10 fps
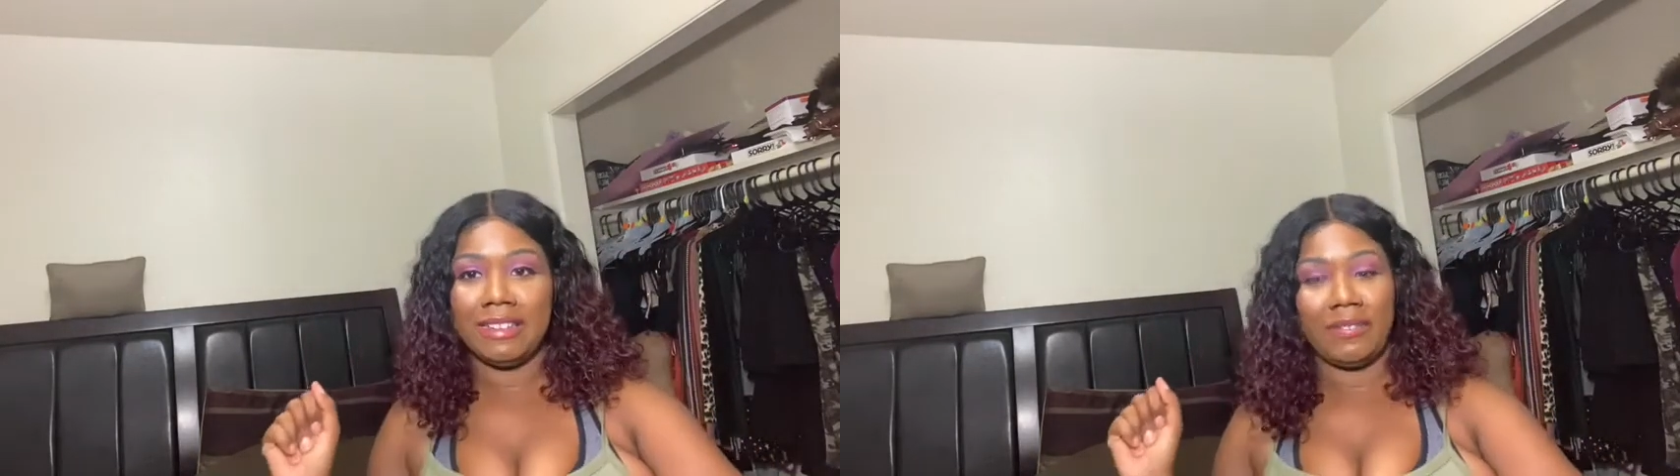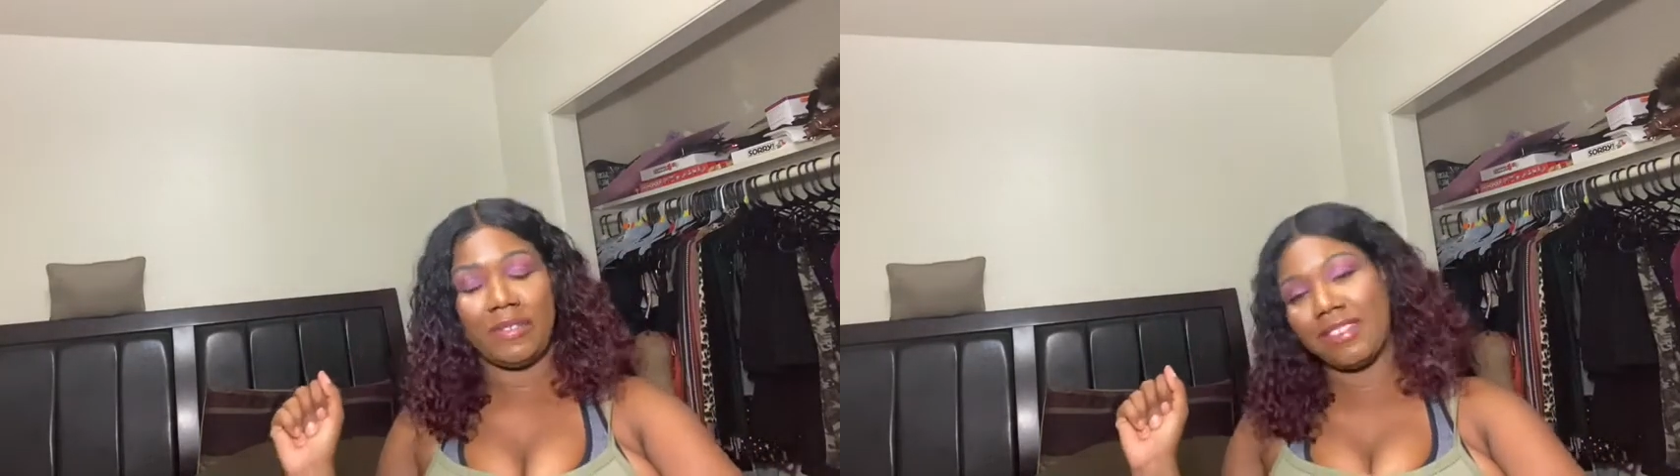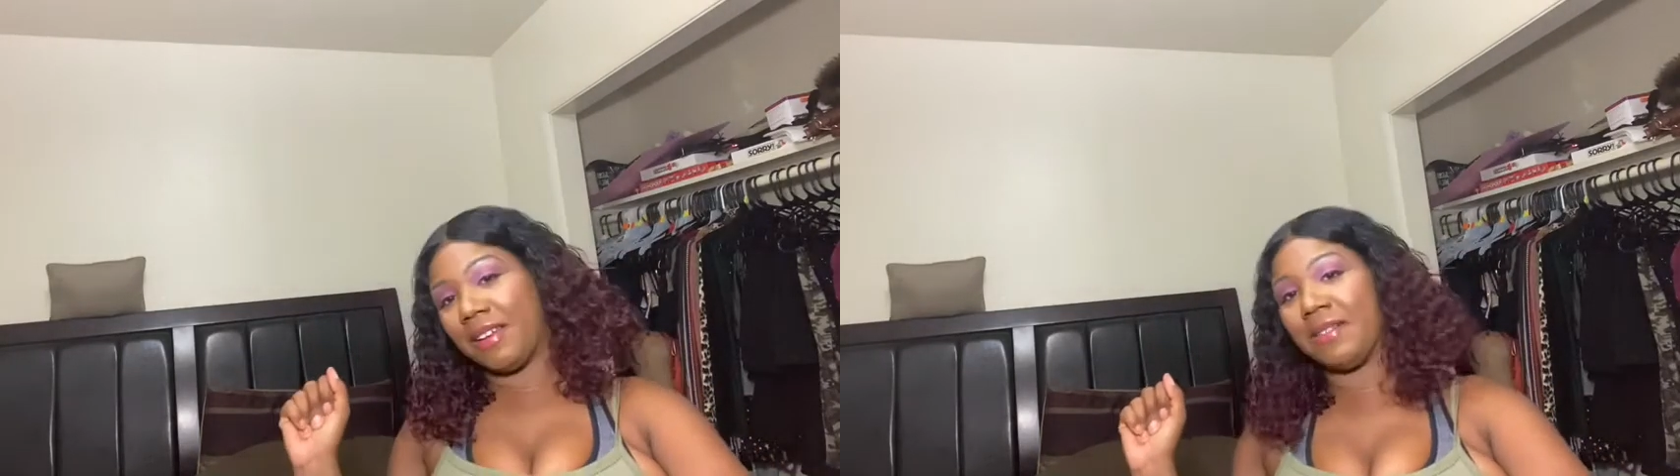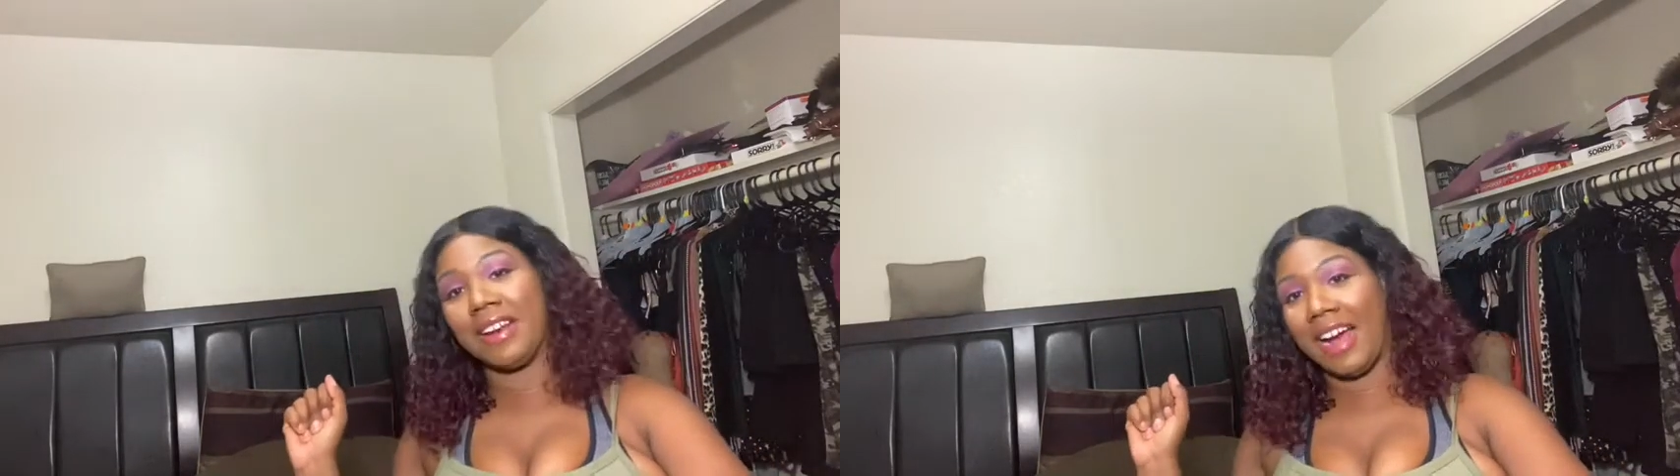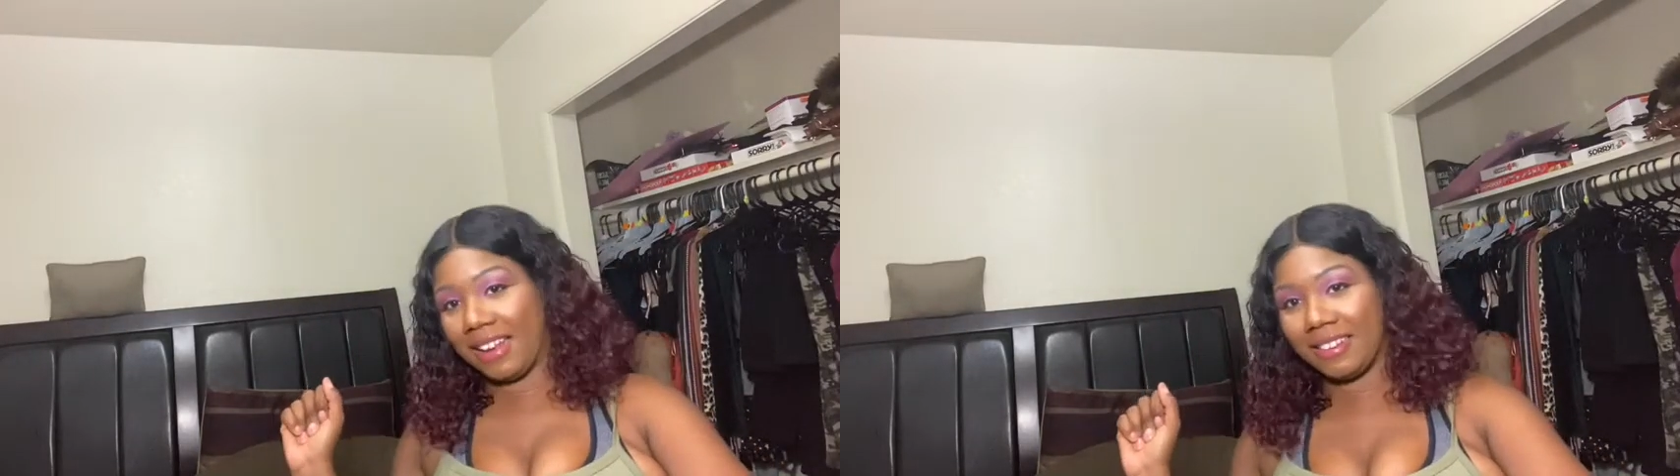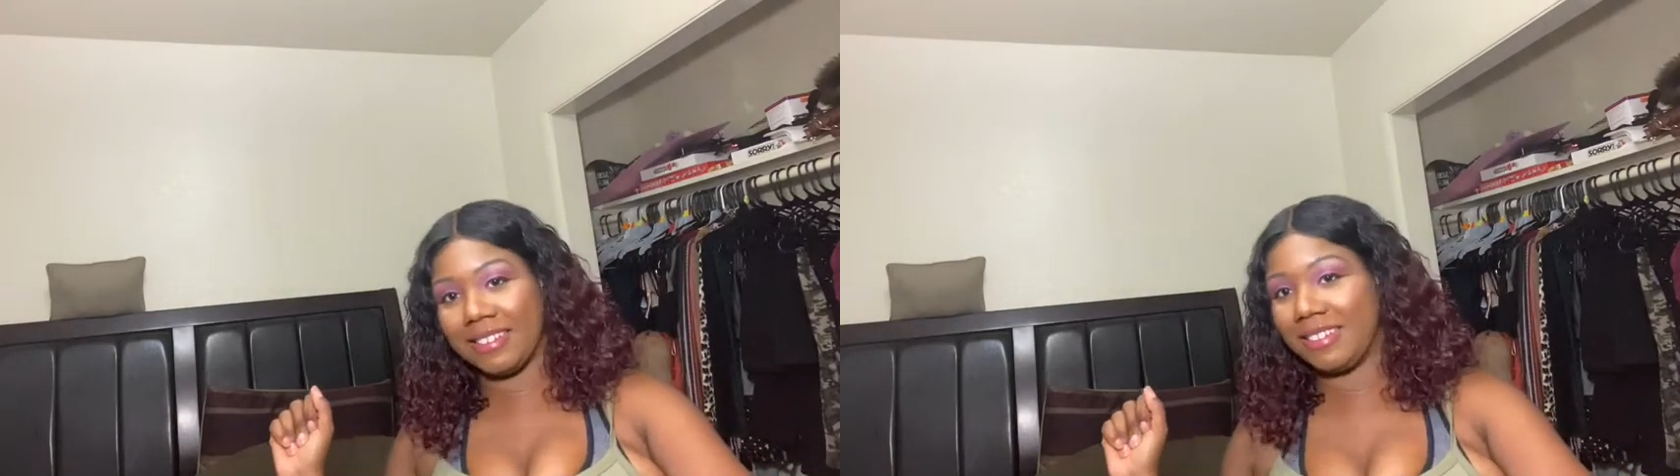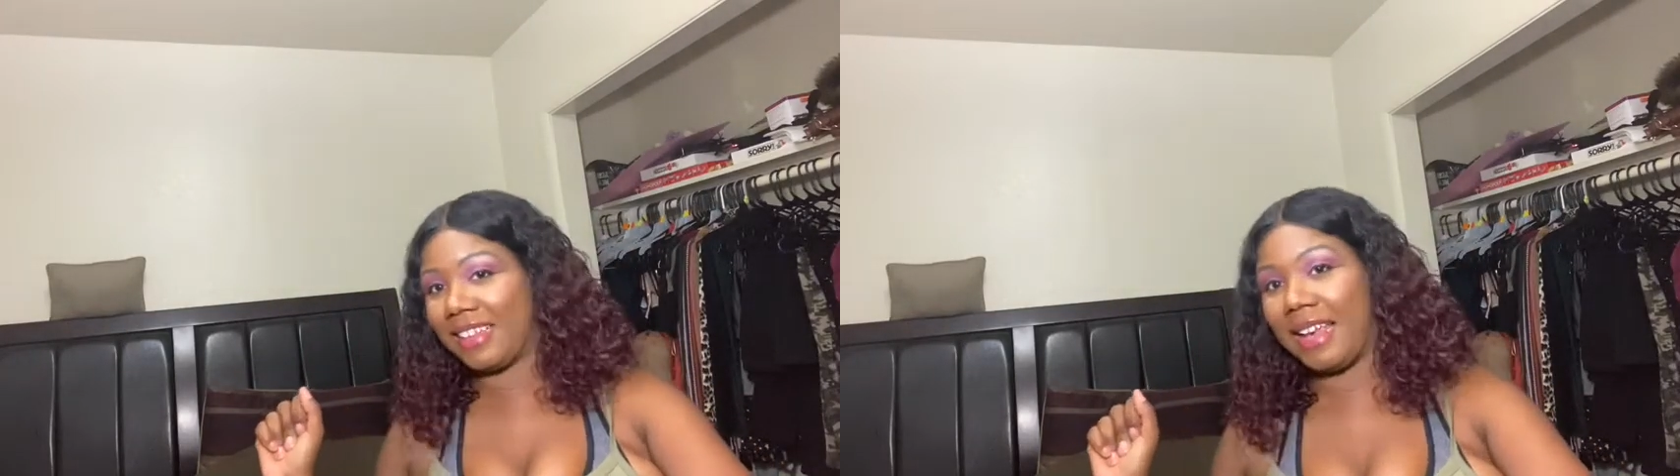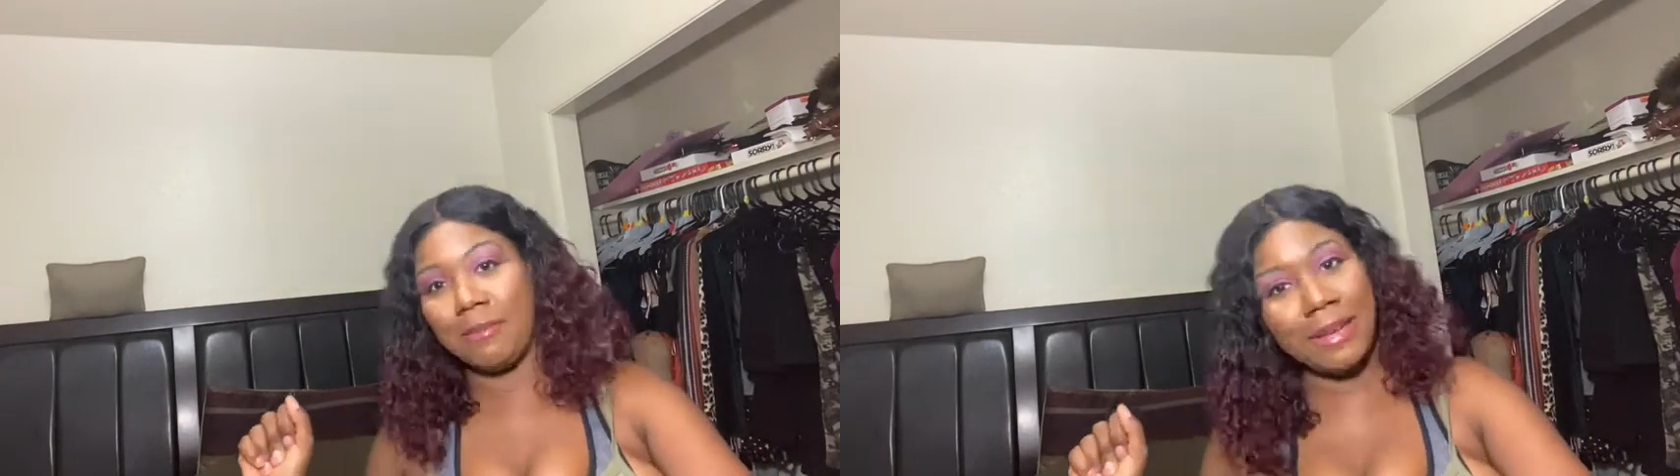For $70.
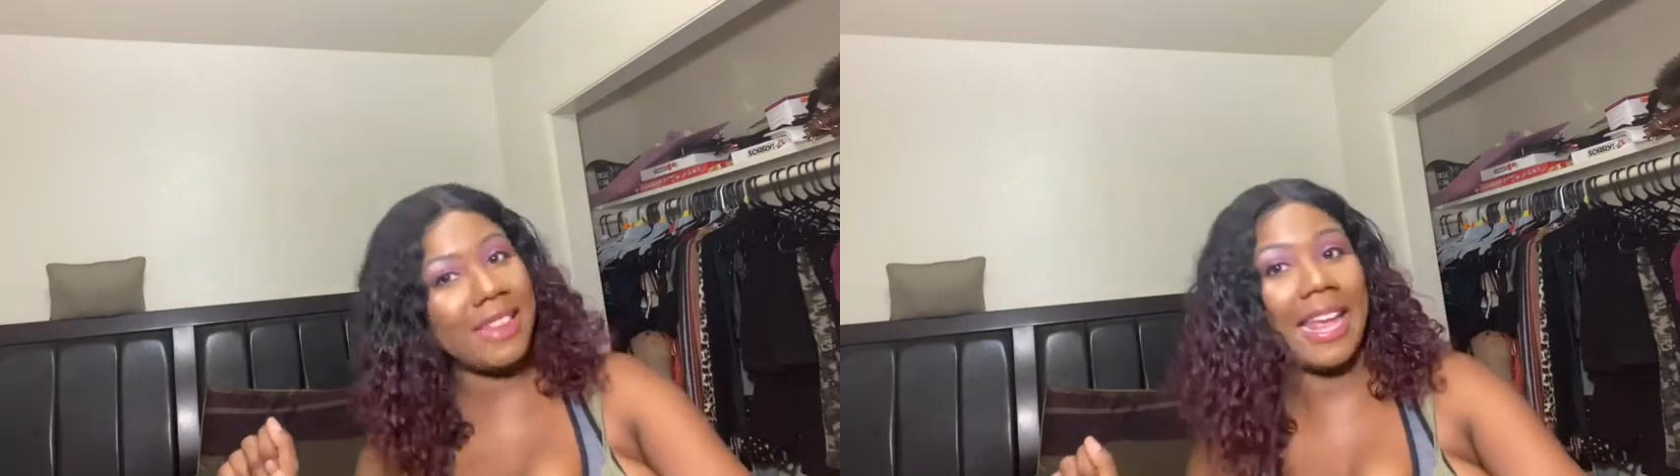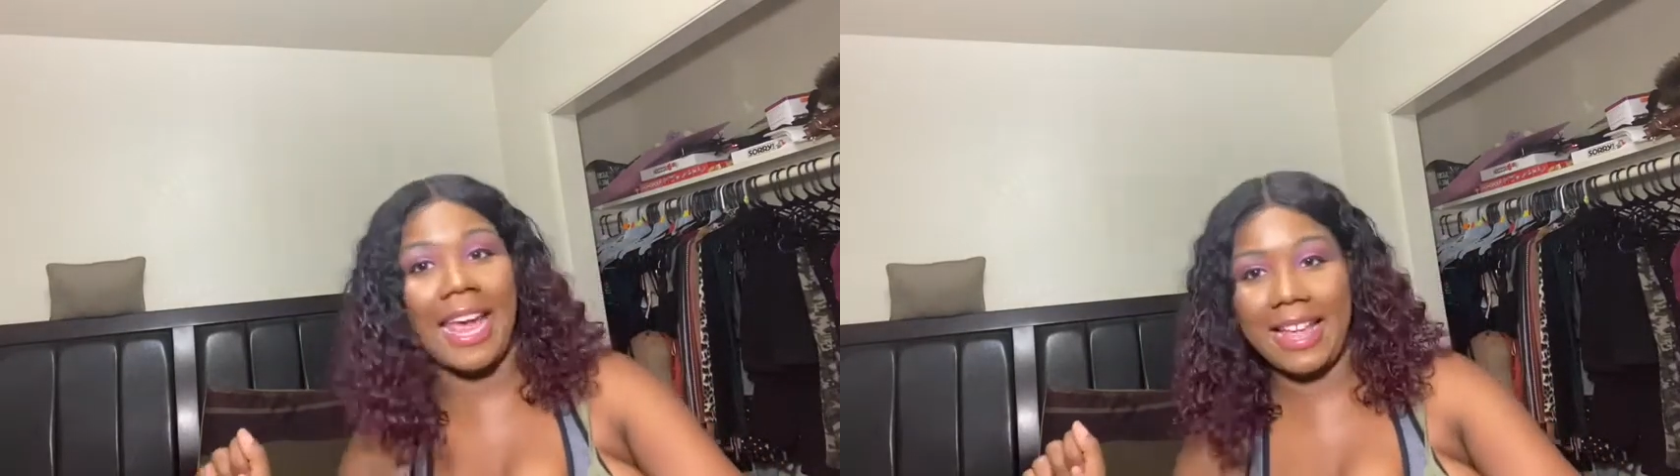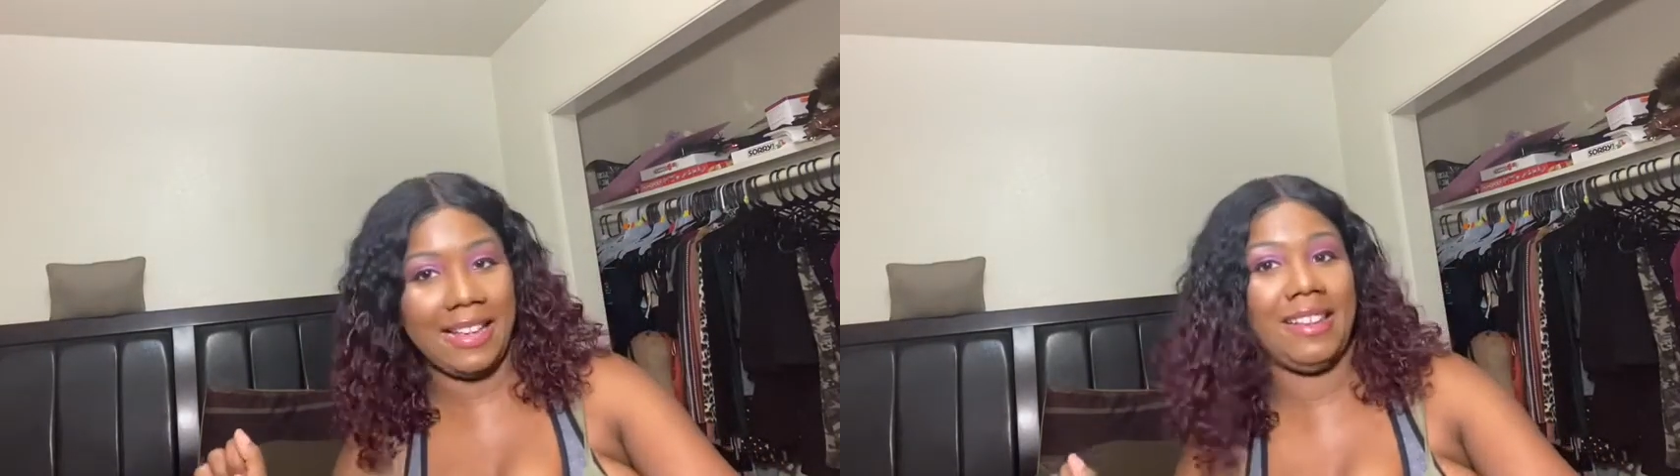Can't beat that.